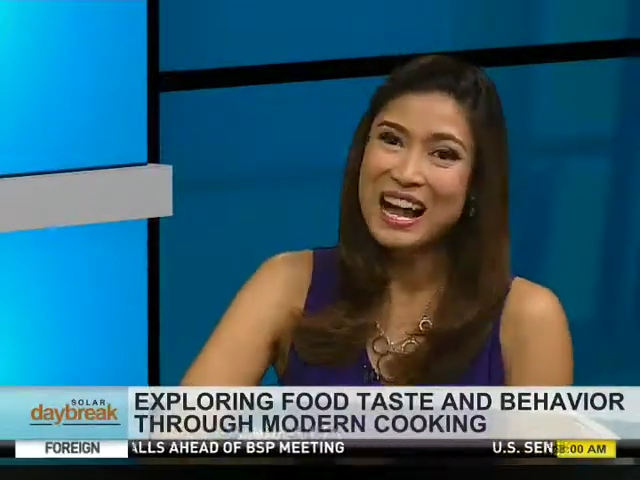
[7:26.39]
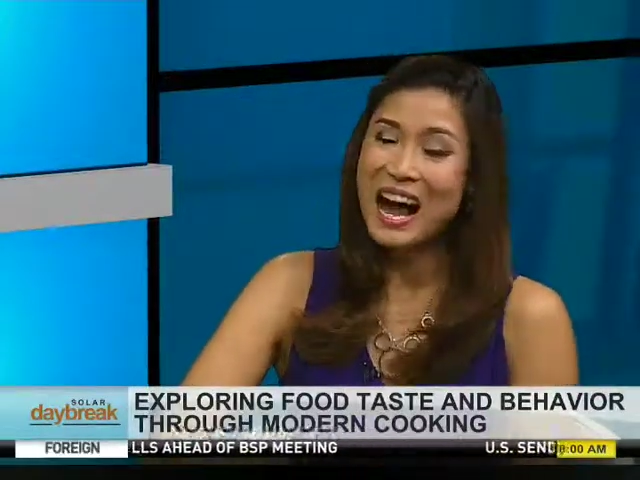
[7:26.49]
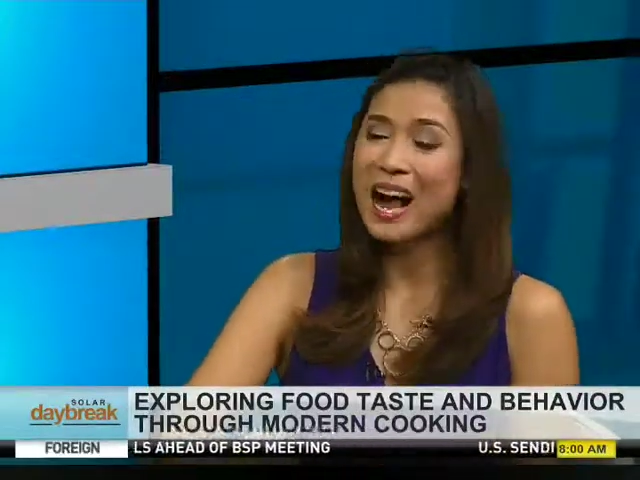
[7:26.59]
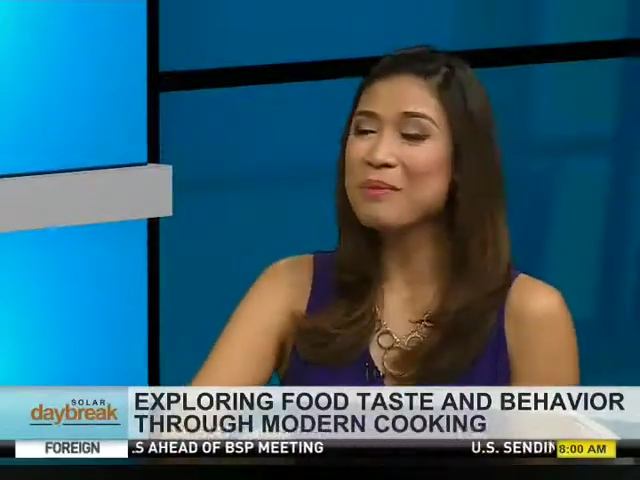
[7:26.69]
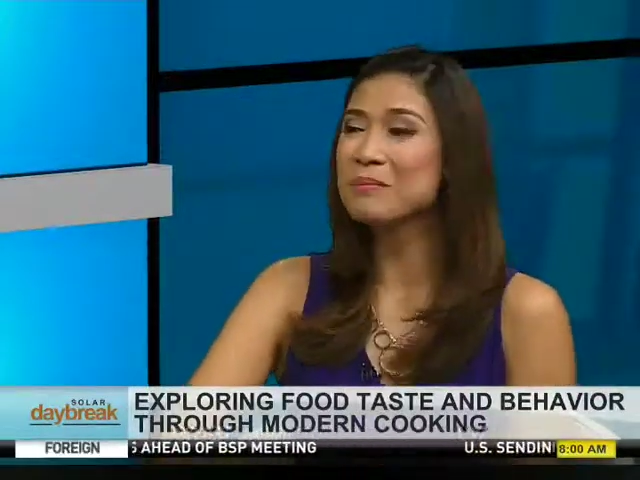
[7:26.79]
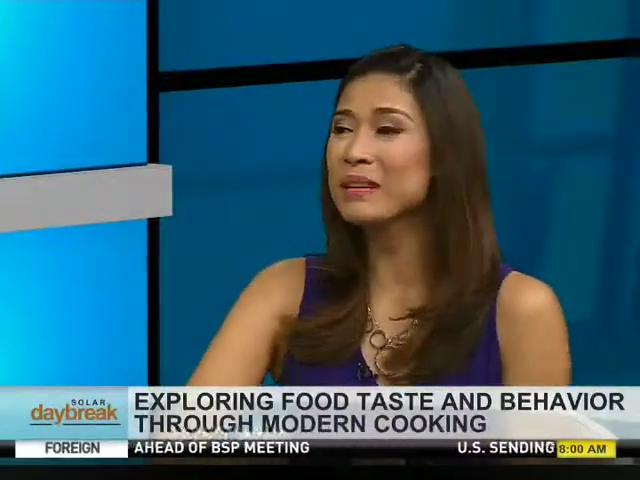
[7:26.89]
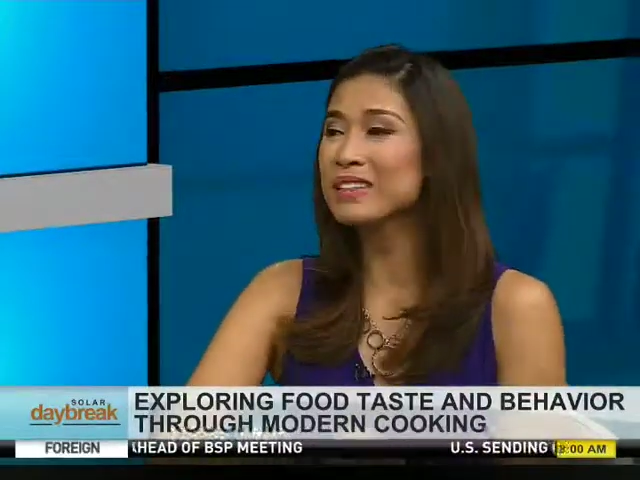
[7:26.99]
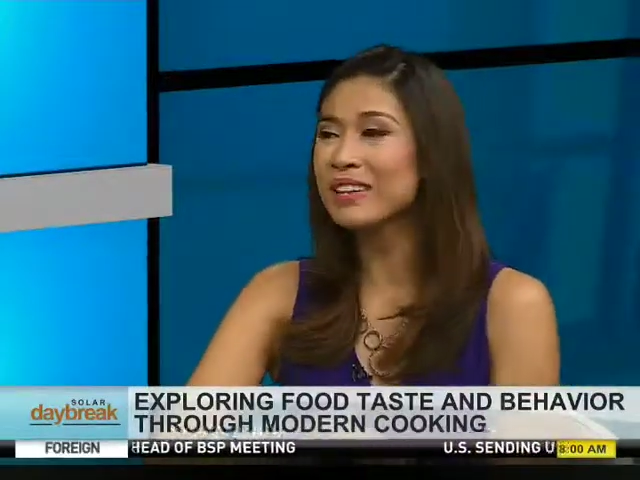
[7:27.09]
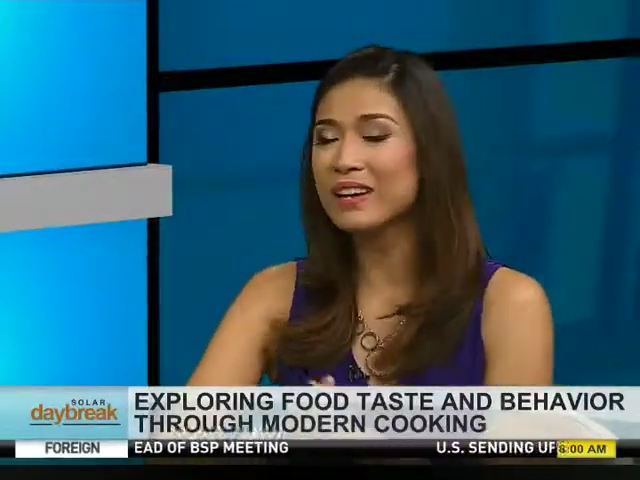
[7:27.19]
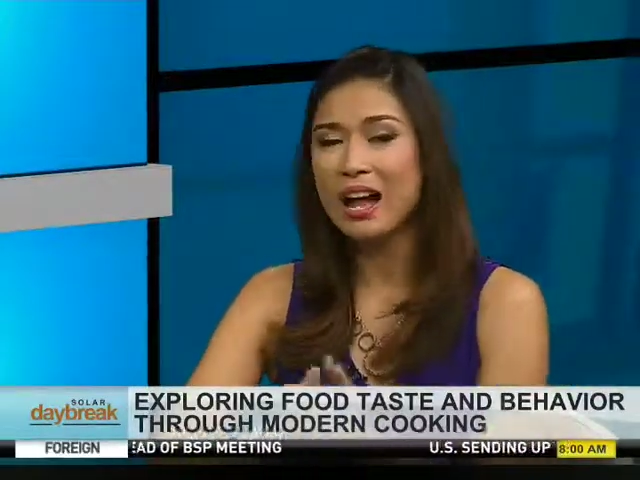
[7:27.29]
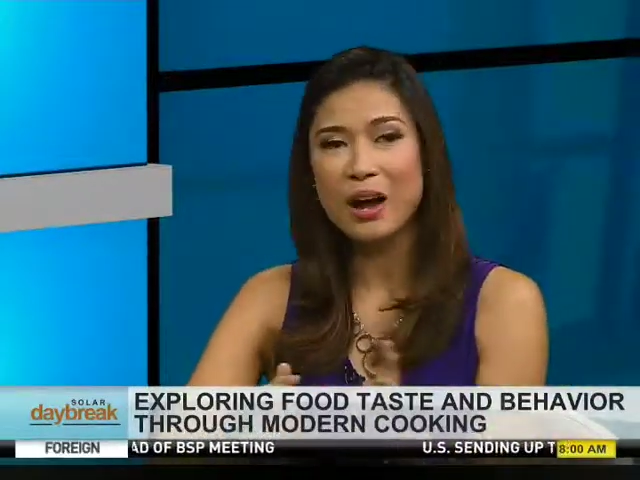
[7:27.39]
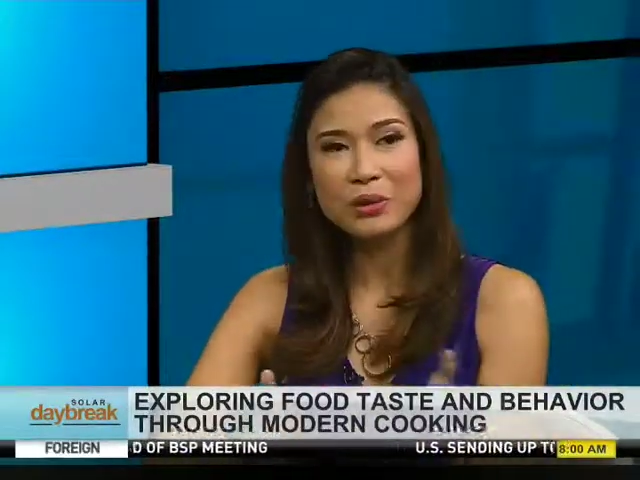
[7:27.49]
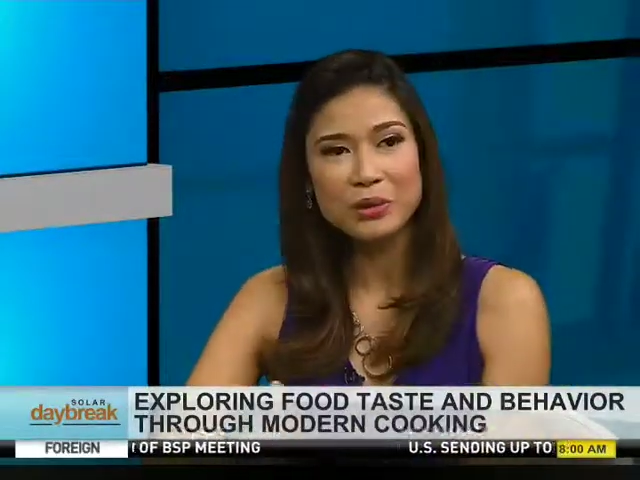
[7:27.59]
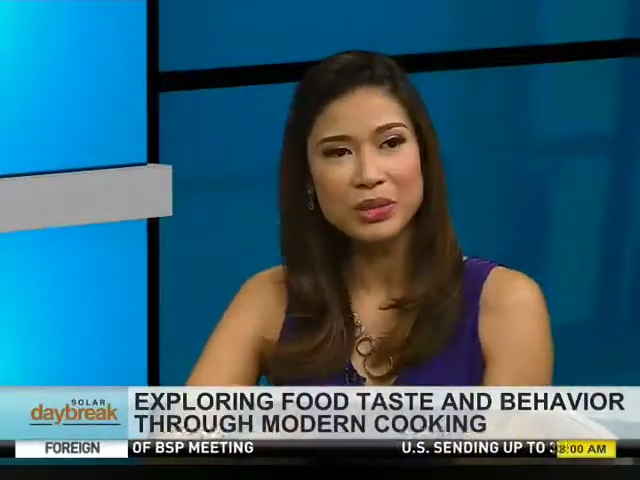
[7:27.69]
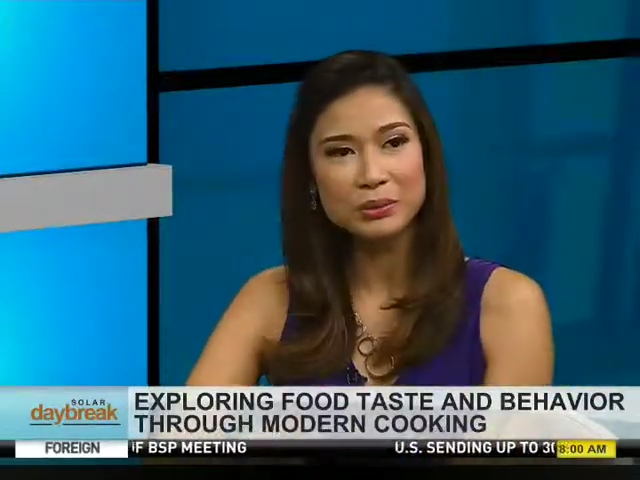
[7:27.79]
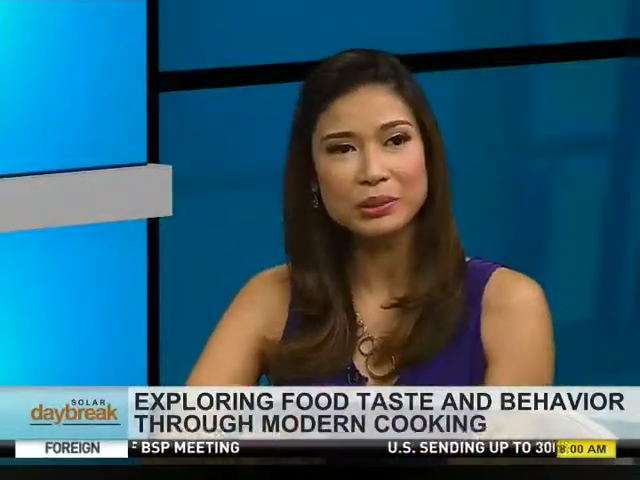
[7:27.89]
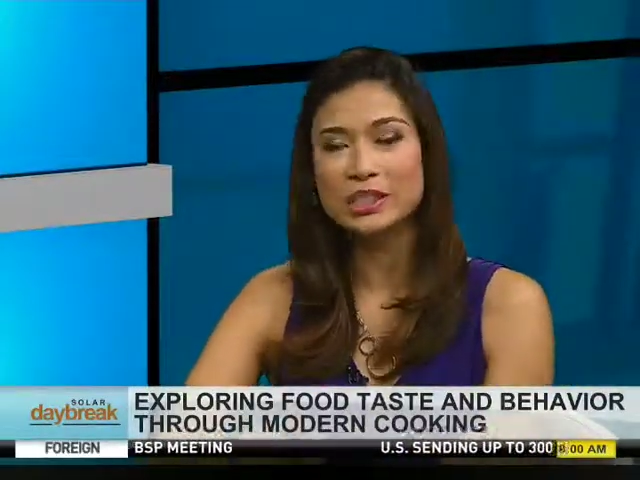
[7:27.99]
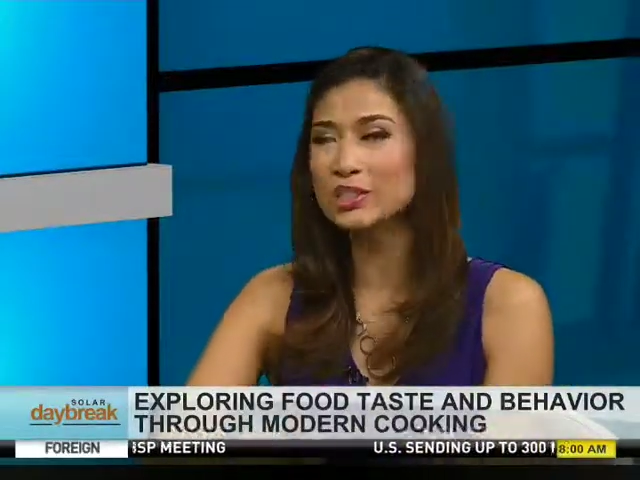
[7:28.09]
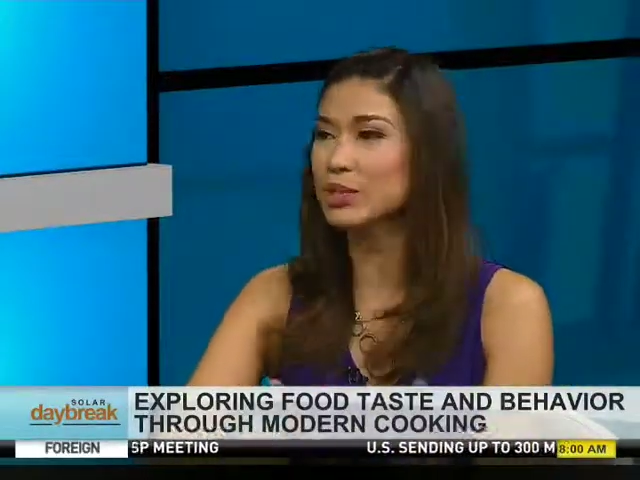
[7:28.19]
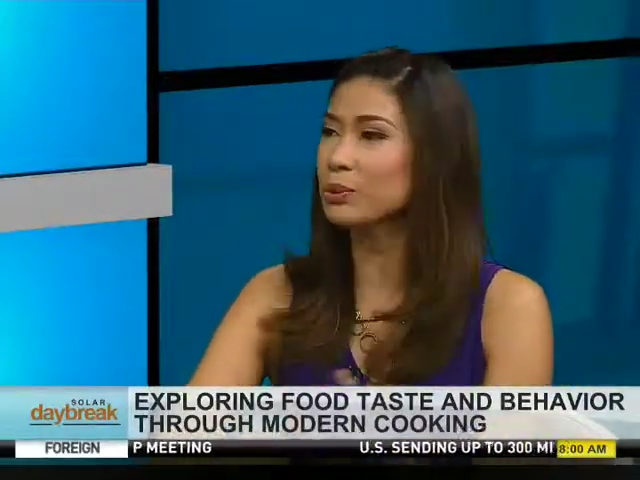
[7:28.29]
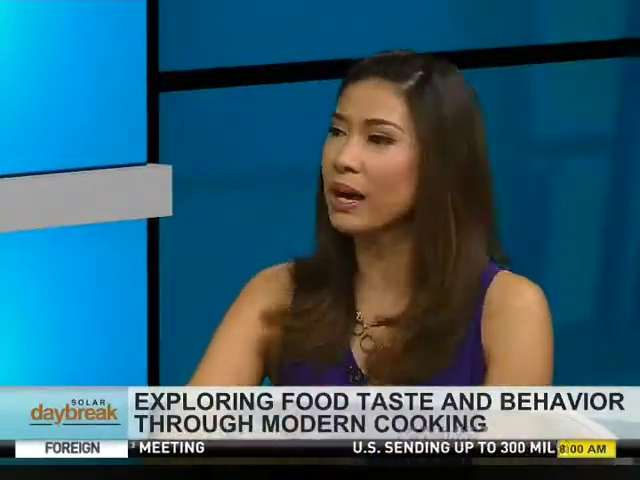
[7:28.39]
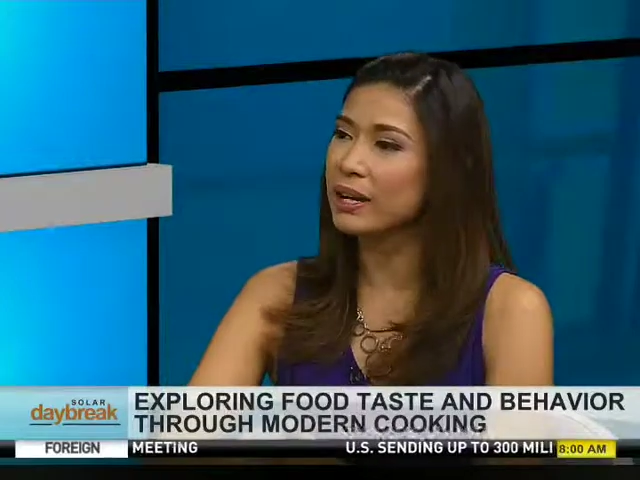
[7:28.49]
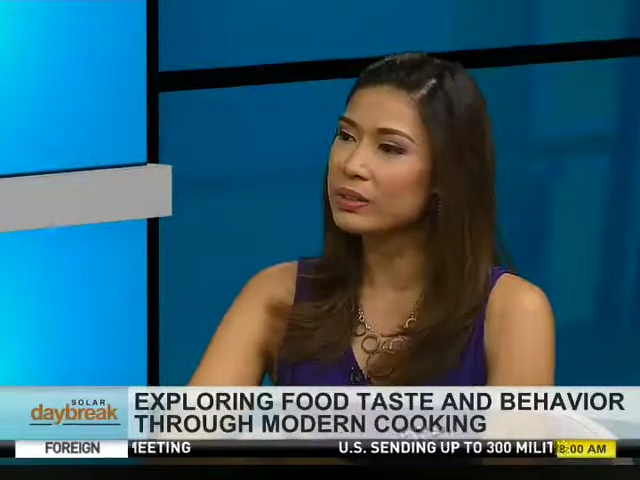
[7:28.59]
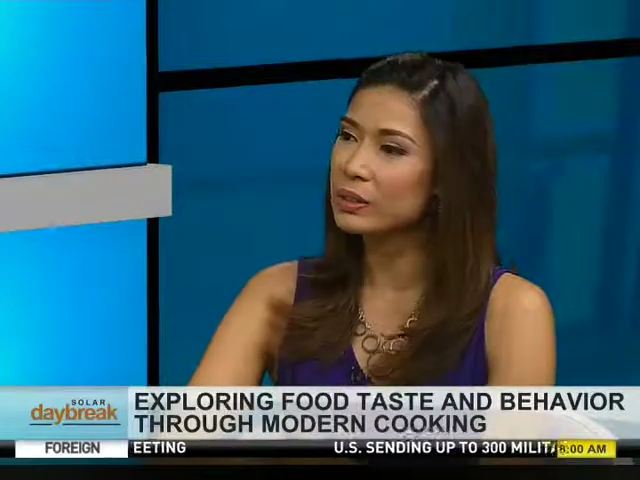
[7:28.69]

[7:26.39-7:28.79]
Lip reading: How do they reach you guys